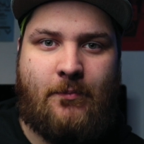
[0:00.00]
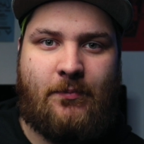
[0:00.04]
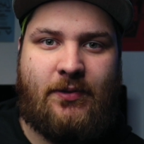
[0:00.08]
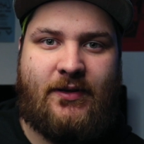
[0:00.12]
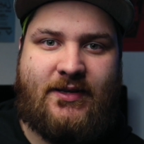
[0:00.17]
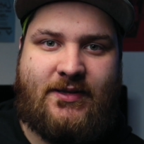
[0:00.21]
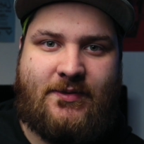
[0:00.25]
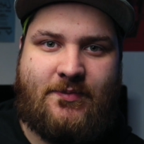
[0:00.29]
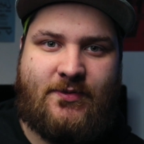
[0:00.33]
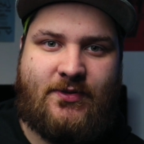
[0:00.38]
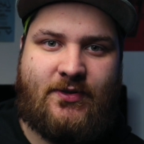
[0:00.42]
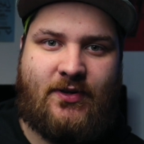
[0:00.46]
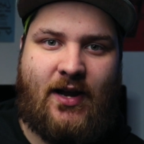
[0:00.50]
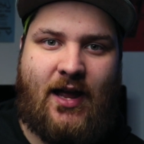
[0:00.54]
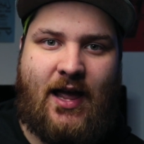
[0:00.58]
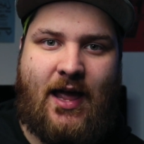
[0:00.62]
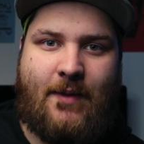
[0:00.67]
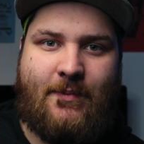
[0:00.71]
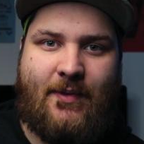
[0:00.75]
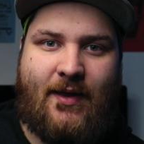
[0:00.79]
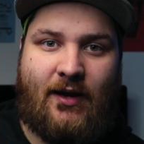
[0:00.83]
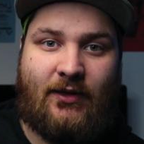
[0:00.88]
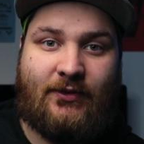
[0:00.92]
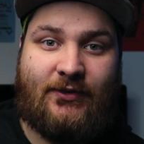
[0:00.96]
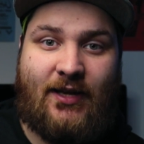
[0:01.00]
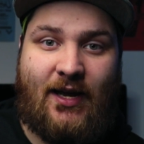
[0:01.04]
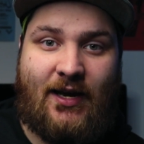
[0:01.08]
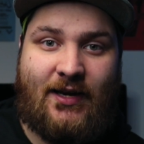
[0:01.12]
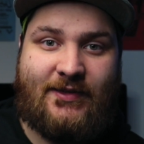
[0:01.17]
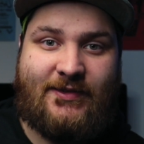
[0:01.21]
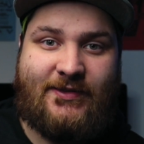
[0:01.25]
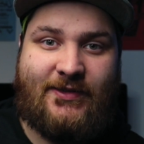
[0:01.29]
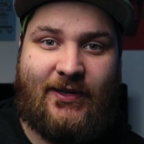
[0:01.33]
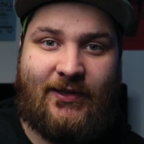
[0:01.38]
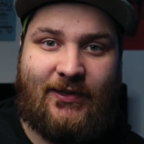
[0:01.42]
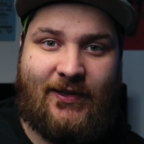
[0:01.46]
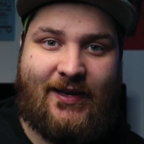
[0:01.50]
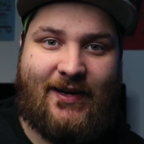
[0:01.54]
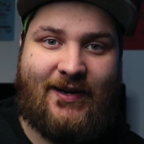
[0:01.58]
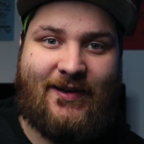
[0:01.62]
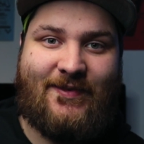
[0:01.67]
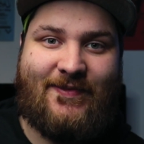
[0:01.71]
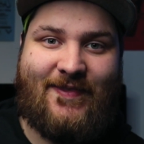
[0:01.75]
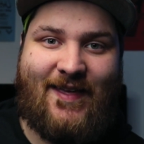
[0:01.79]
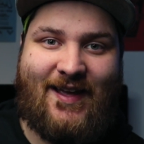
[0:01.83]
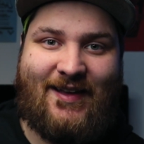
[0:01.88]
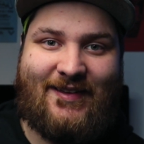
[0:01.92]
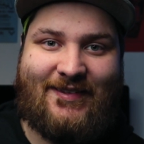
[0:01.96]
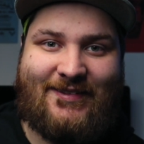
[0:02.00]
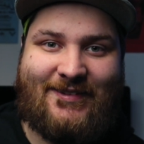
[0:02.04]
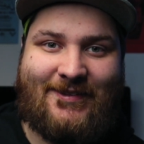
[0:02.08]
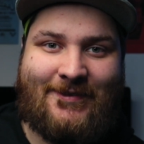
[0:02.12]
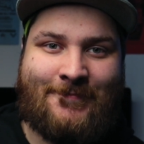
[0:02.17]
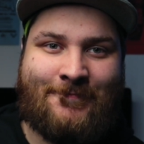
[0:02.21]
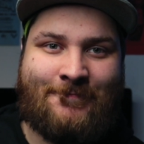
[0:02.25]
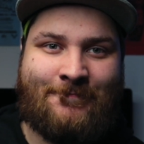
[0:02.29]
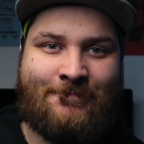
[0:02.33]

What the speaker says: Please subscribe, and I'll talk to y'all later. Thanks.